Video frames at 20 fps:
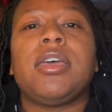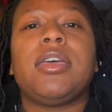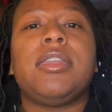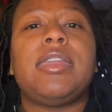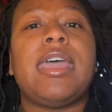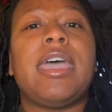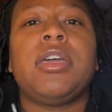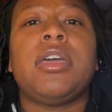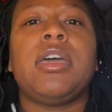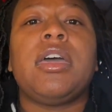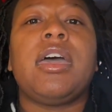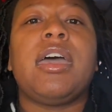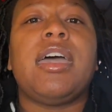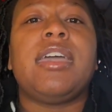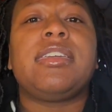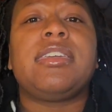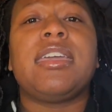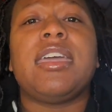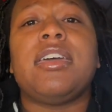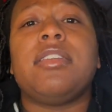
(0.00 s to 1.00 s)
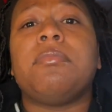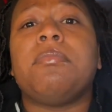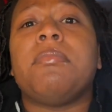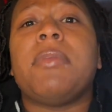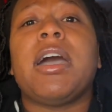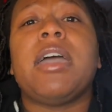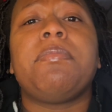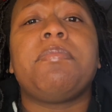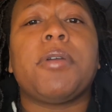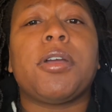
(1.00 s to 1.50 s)
Now, again,
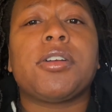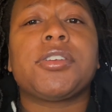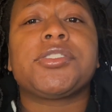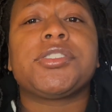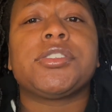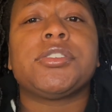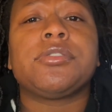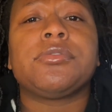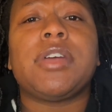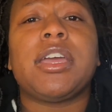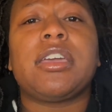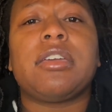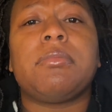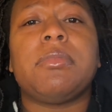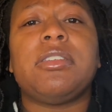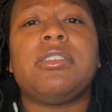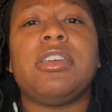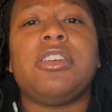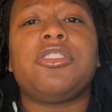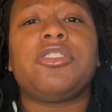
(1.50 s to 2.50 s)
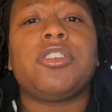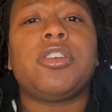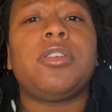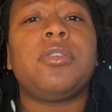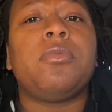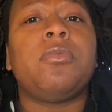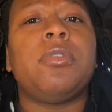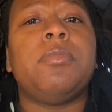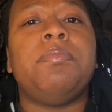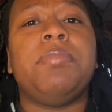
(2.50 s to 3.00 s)
my personal recommendation
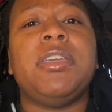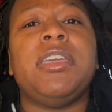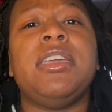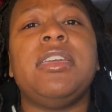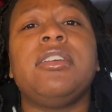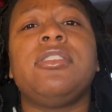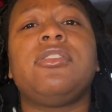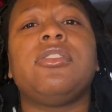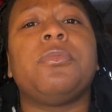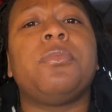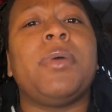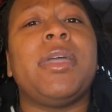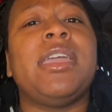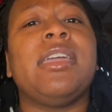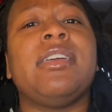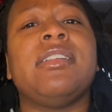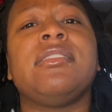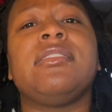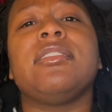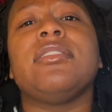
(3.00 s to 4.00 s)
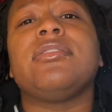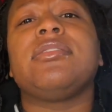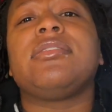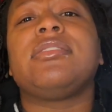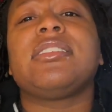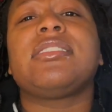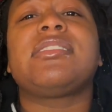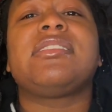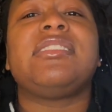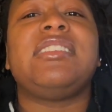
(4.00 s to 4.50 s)
would be to wait until
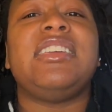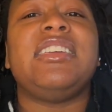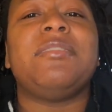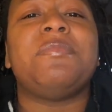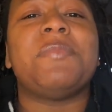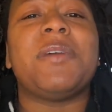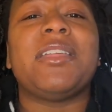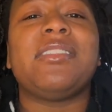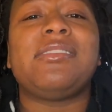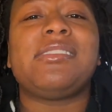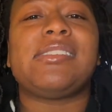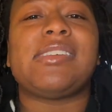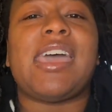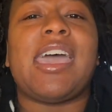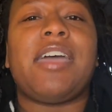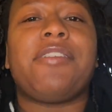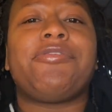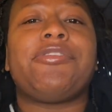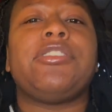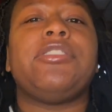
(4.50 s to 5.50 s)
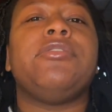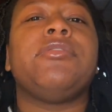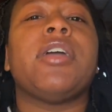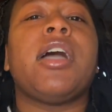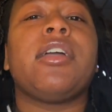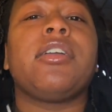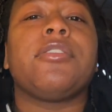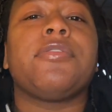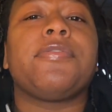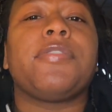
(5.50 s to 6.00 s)
16 months after you
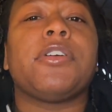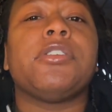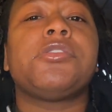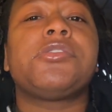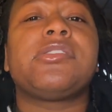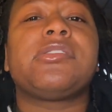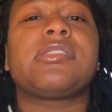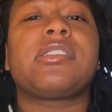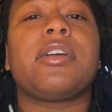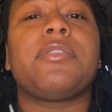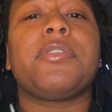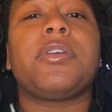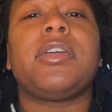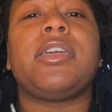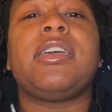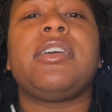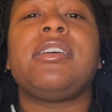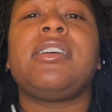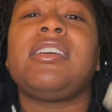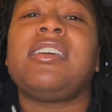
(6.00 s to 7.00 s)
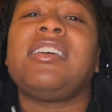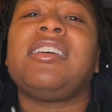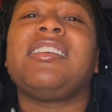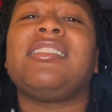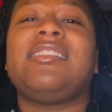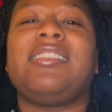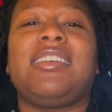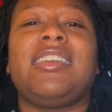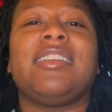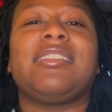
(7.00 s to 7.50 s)
got your first Discover It
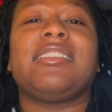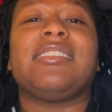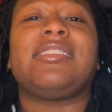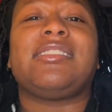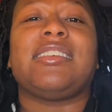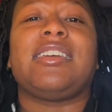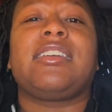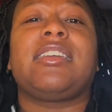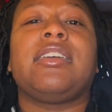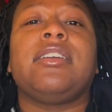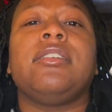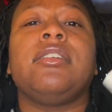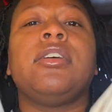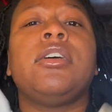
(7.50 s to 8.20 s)
to get the second.